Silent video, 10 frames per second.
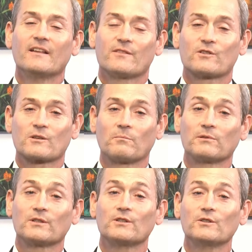there's a
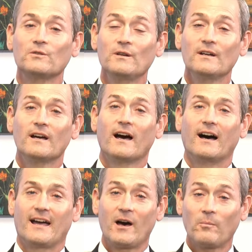blue
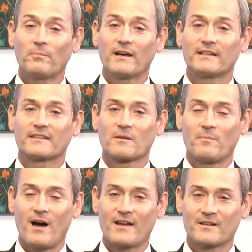help button at the
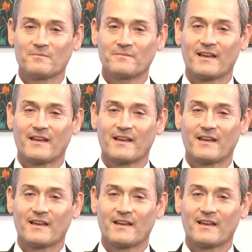bottom.